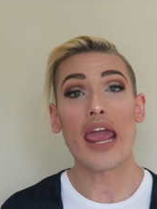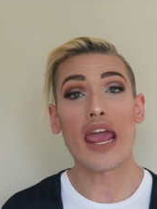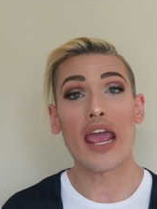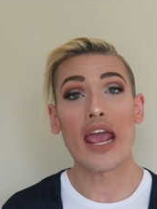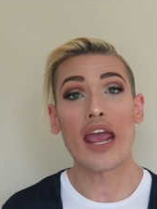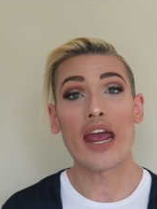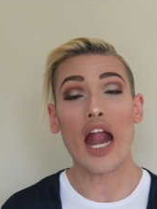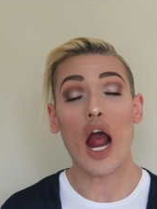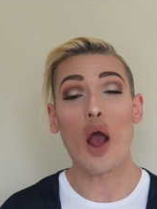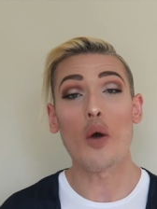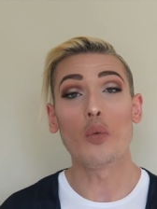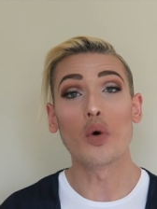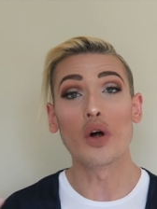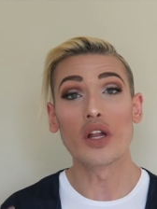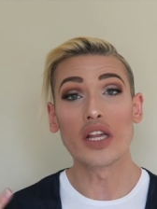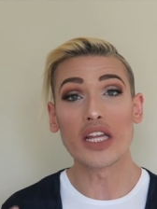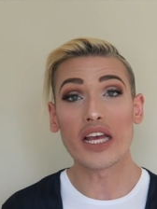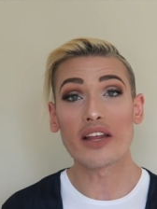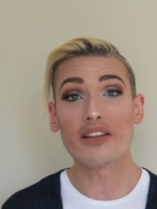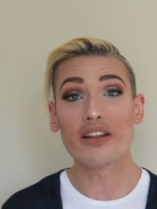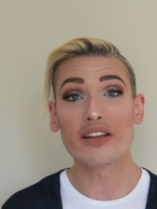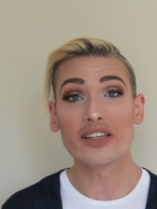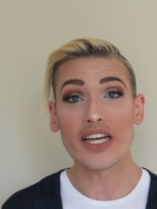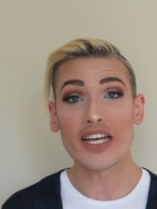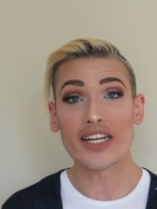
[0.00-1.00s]
And I will
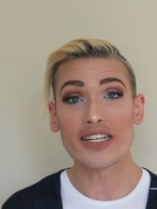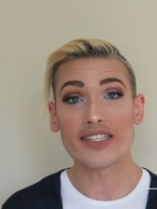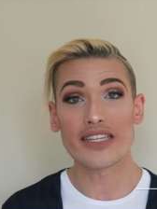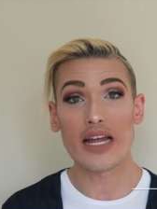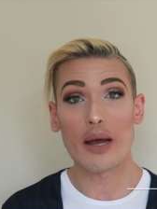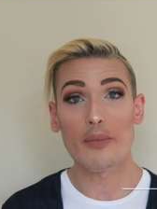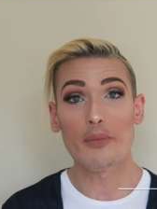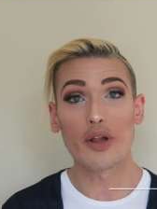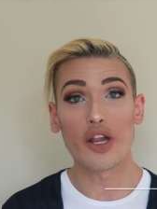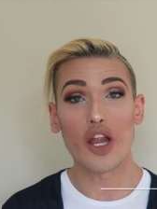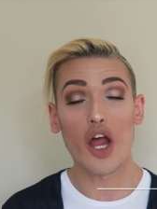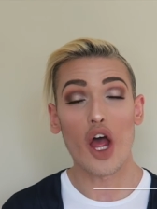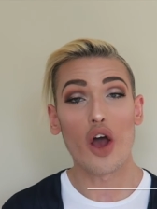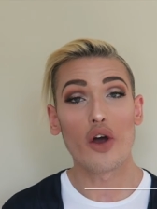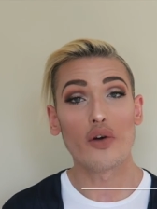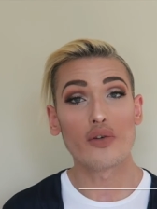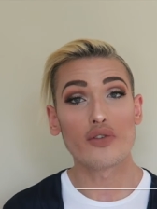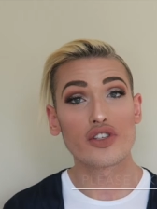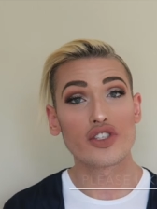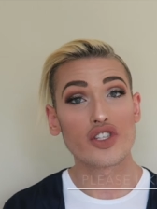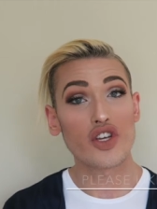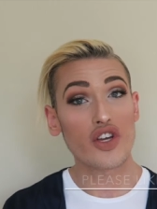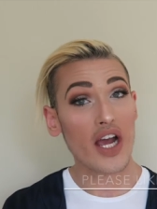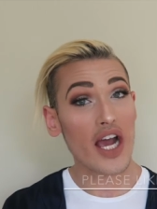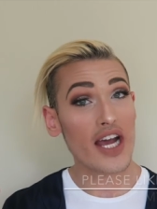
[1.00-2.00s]
leave the links down
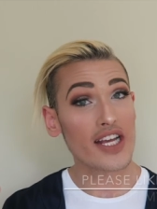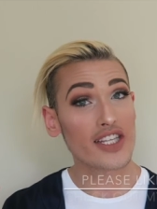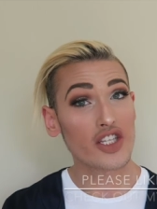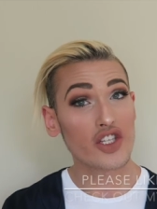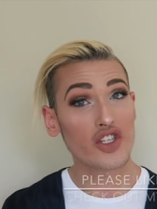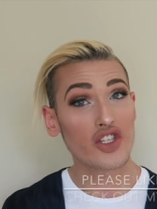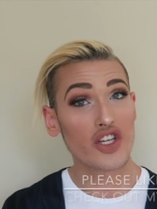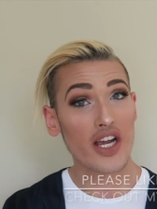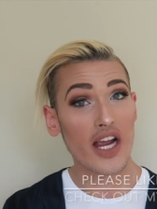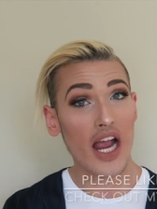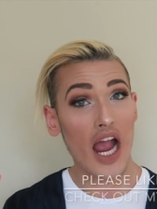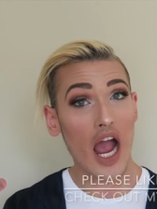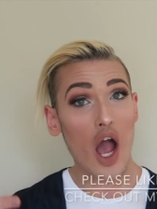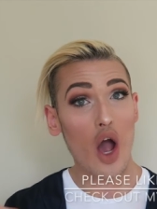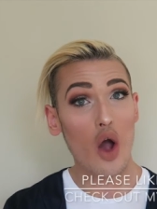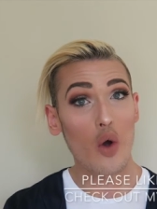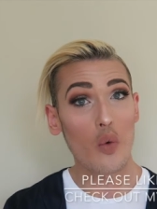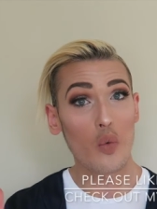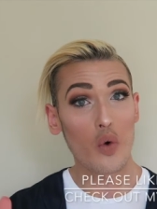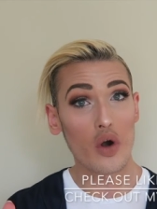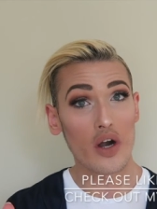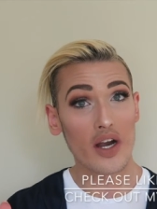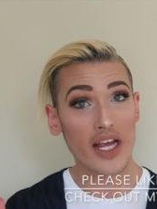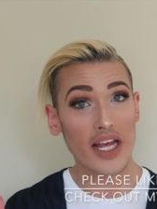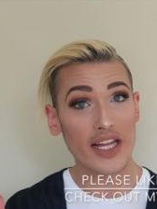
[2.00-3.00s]
below so you guys can check
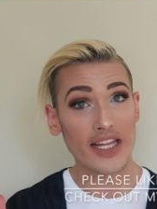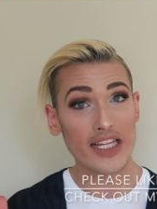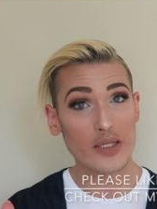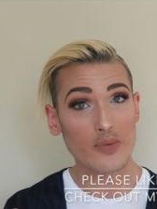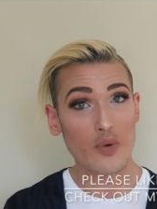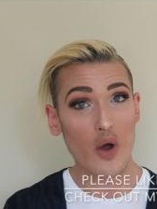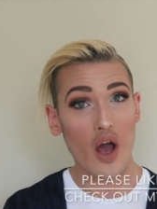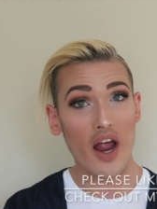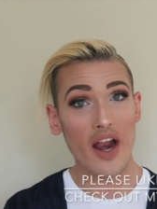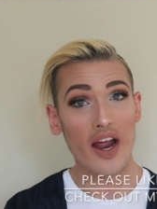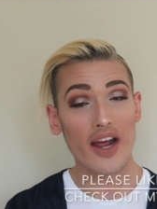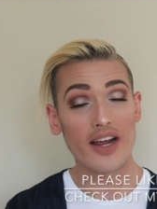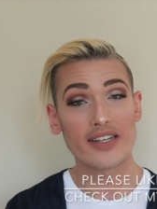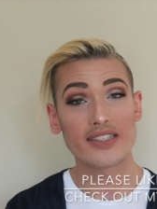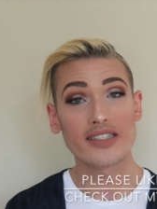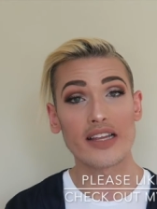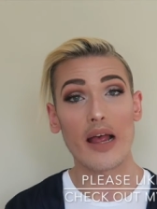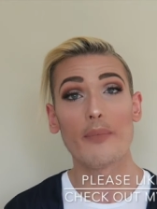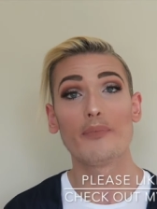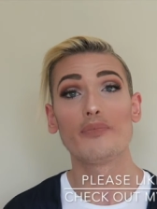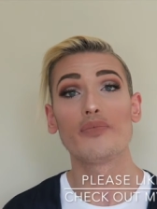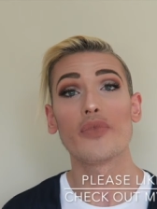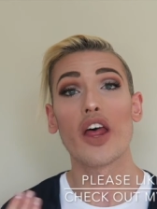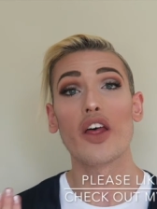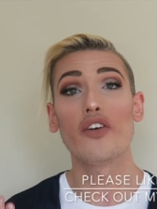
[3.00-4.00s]
out where to get these products.
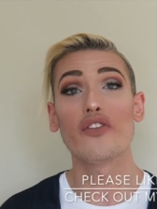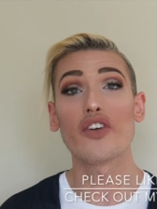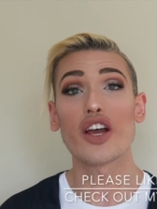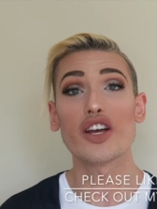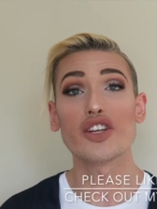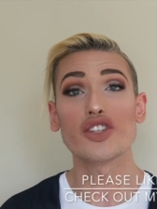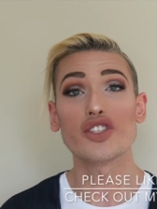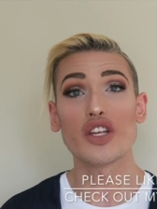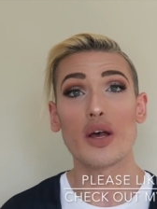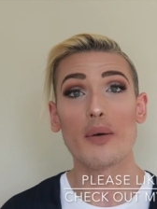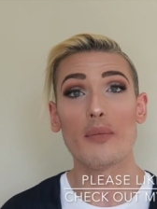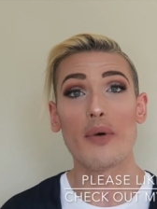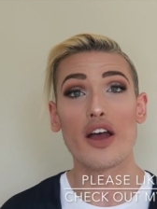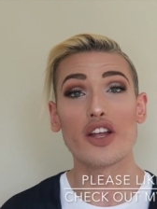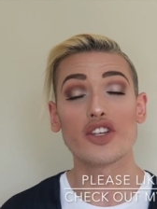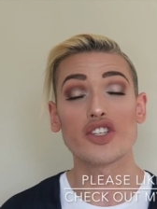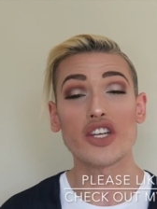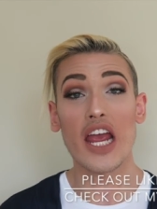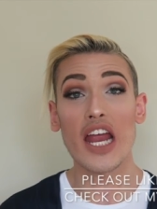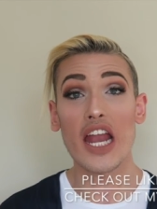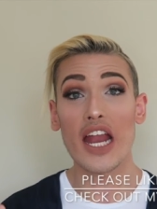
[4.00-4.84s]
I love you guys so much.